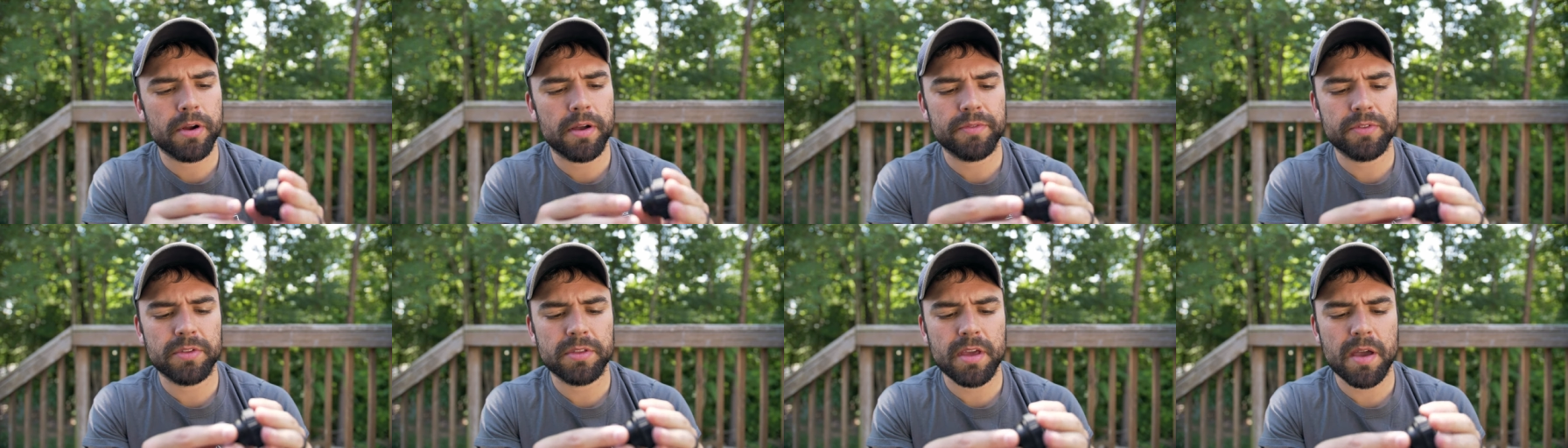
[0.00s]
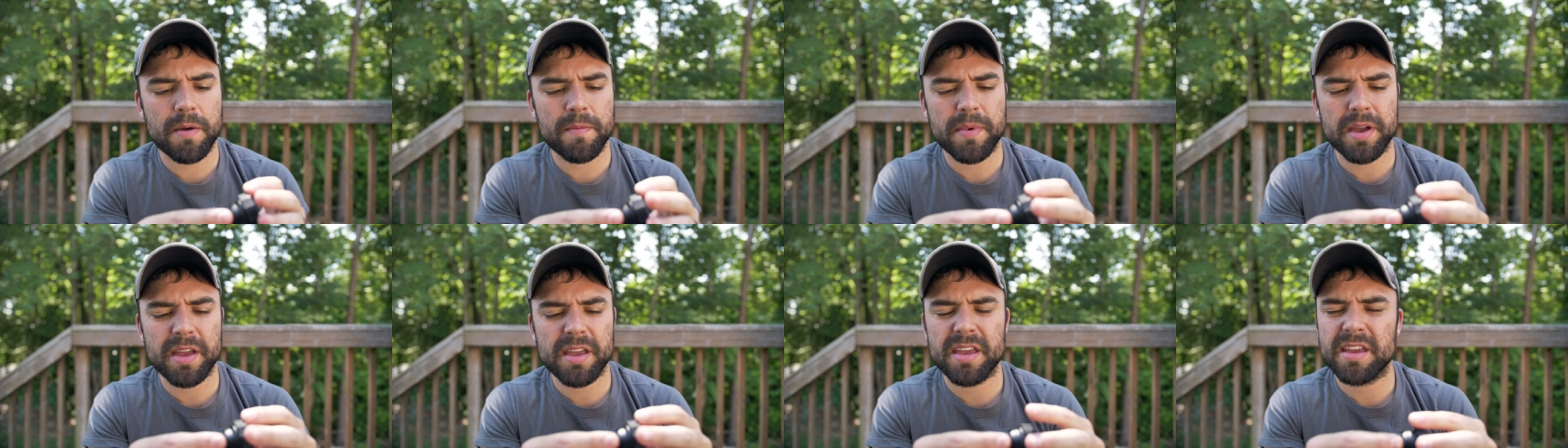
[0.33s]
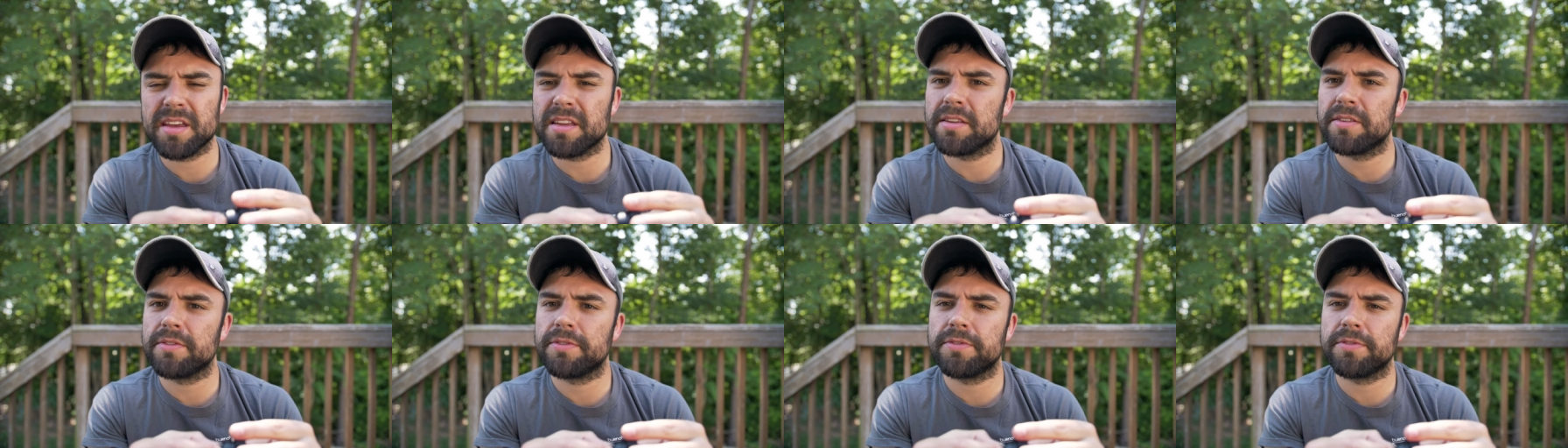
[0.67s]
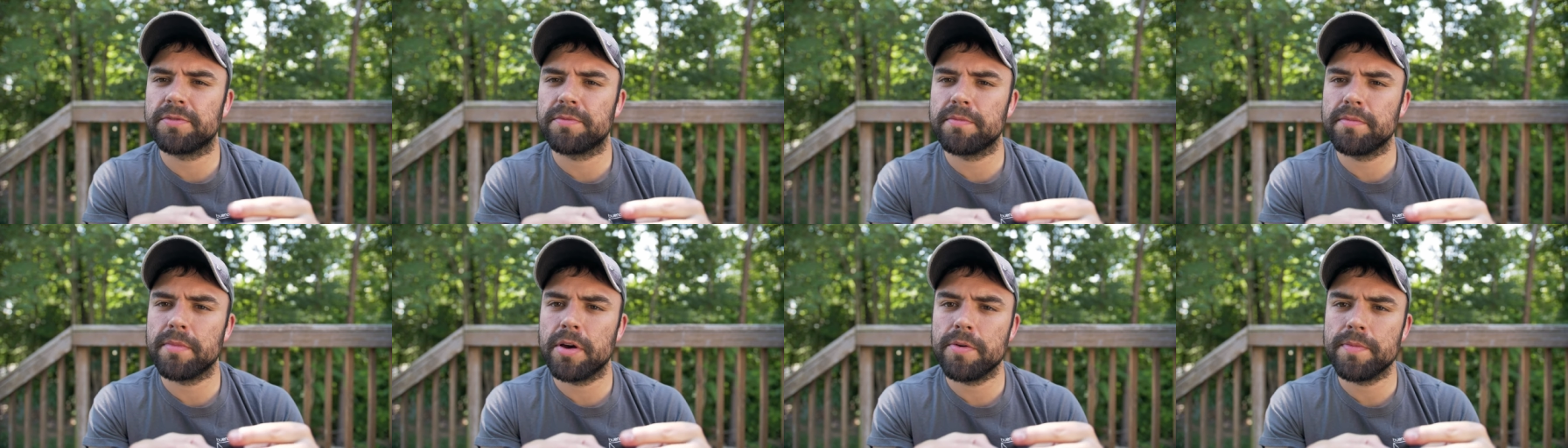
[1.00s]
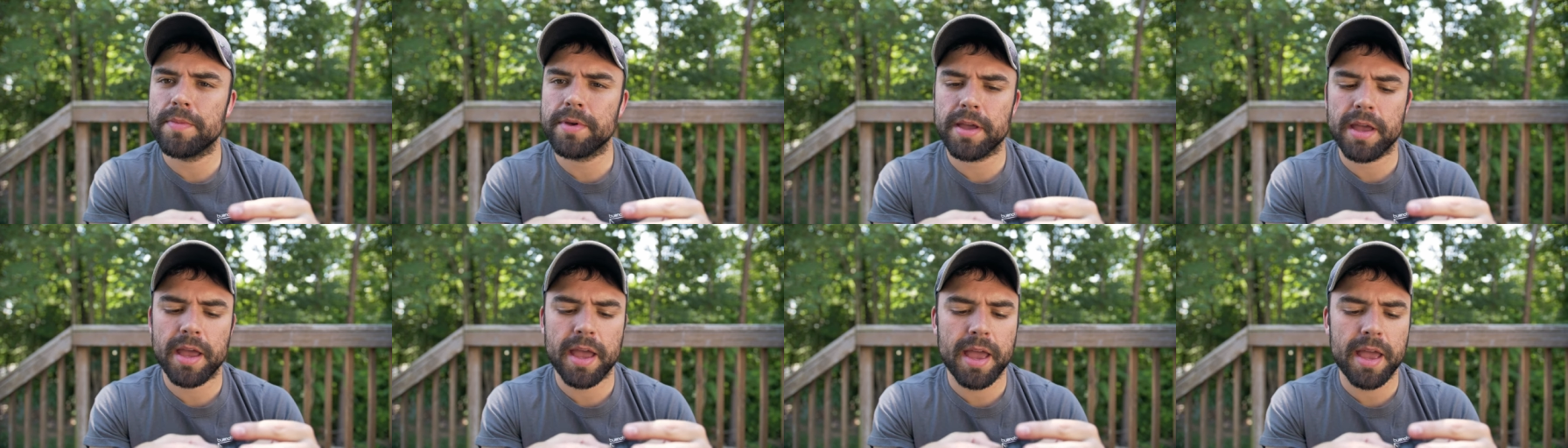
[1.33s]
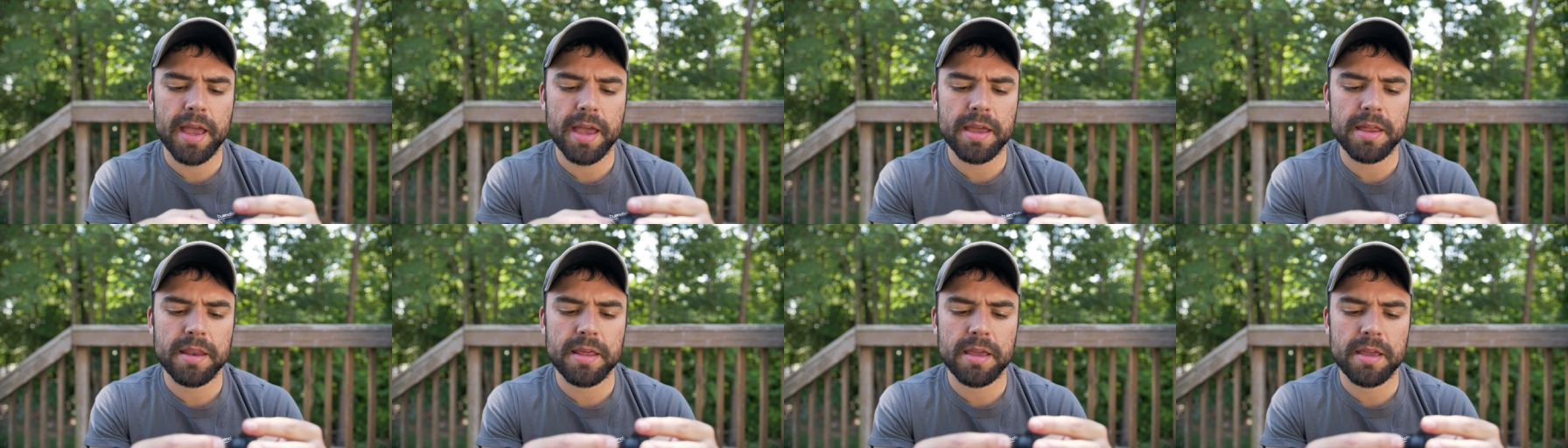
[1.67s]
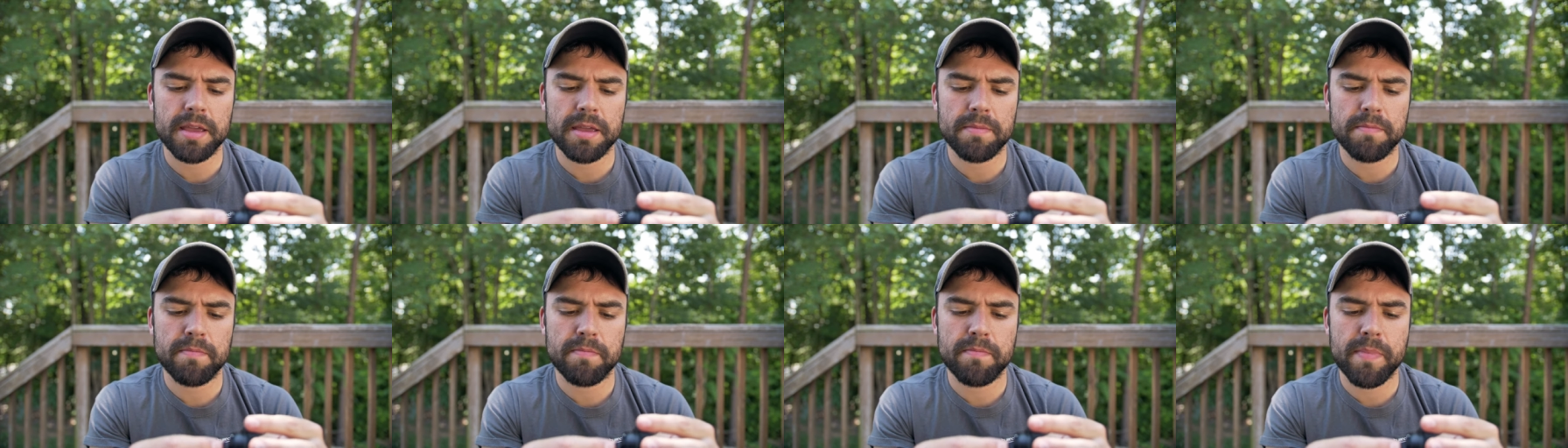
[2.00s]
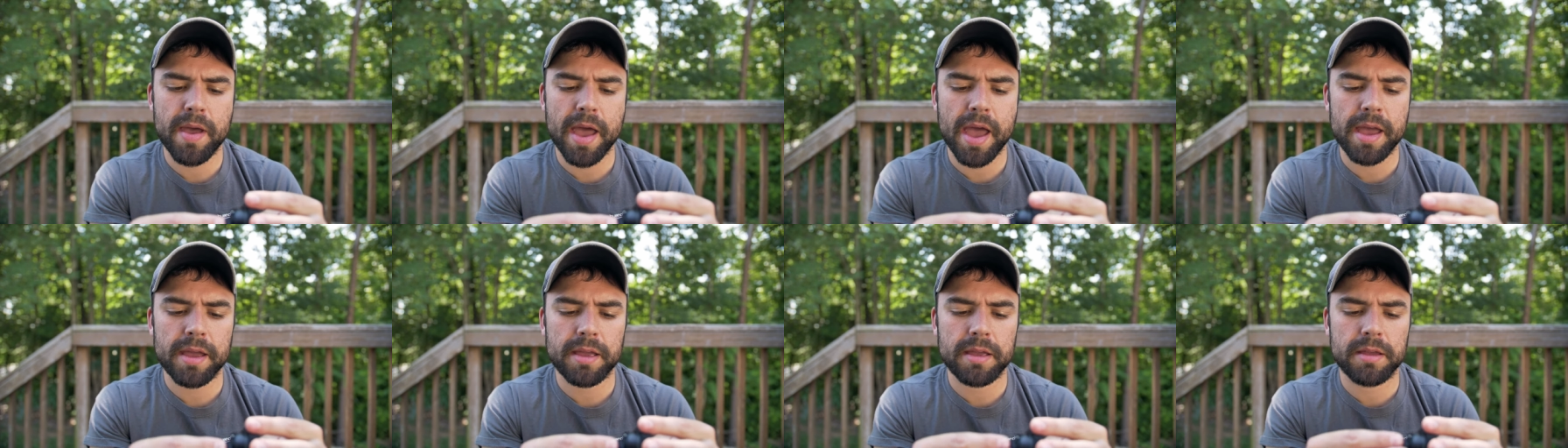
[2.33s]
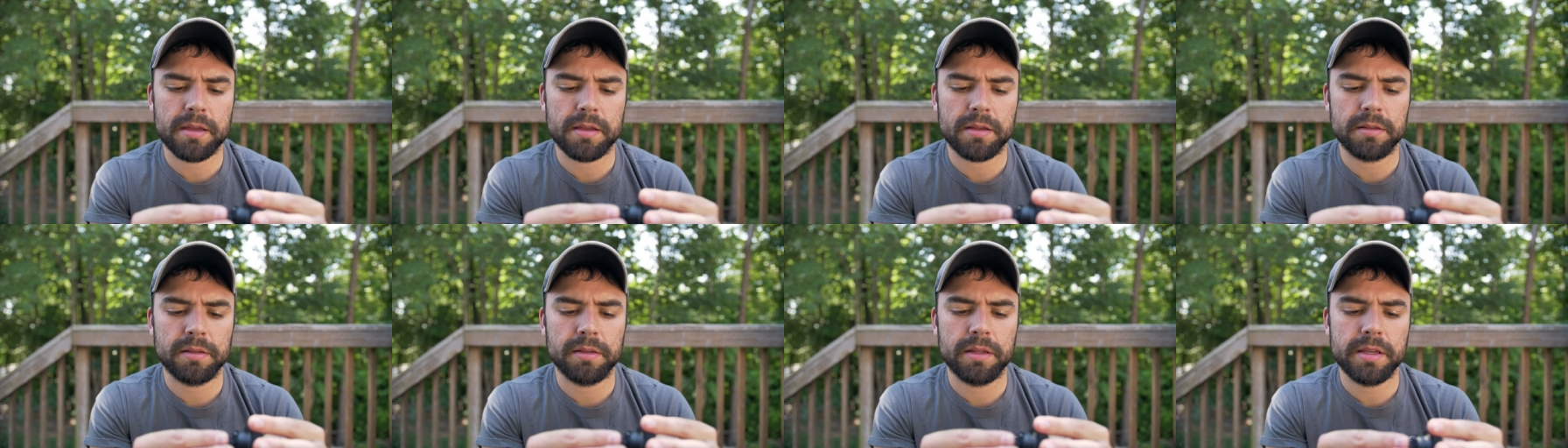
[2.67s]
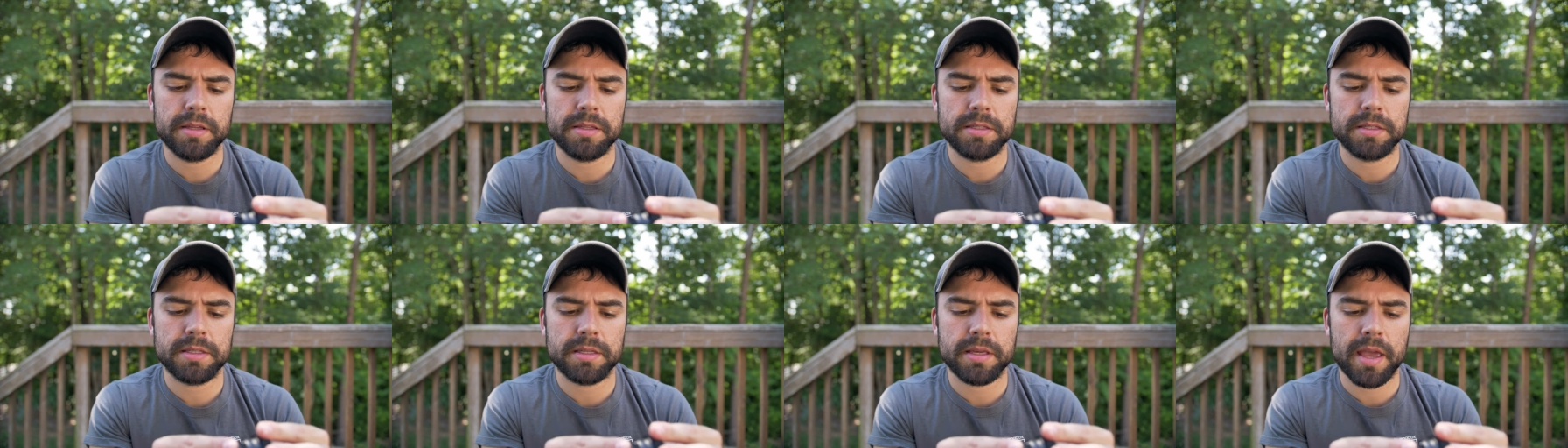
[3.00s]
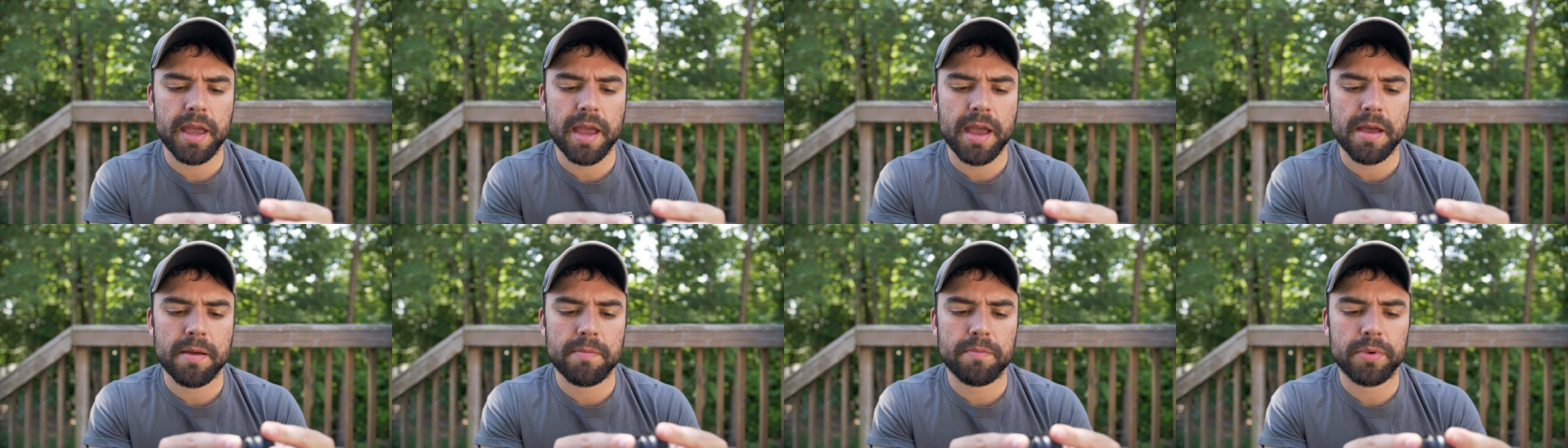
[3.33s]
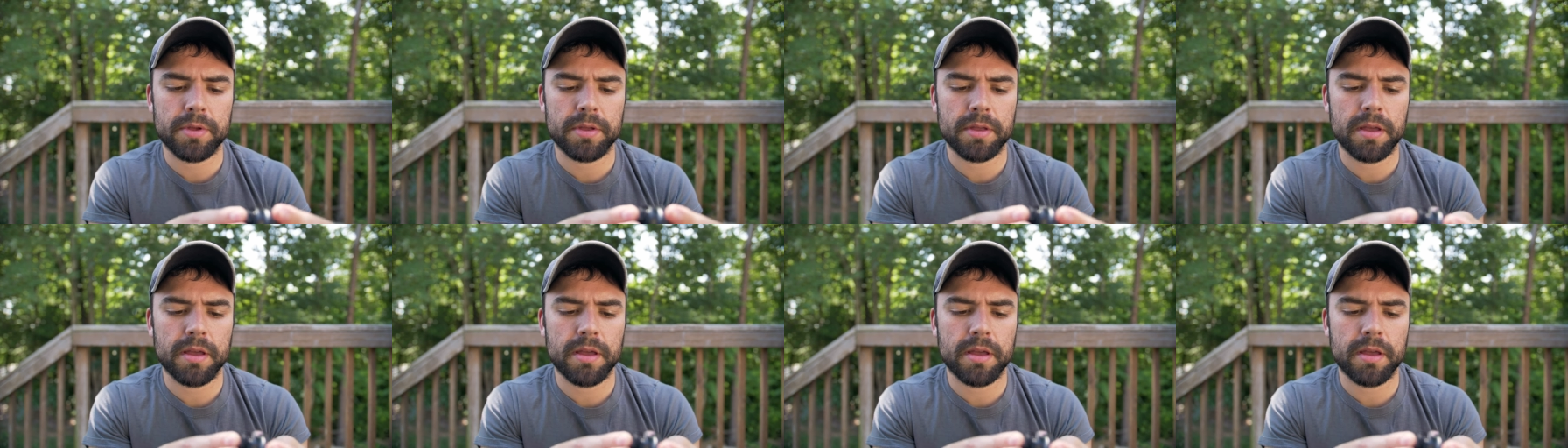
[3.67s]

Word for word: off the top of my head if Moment had a back lens cap.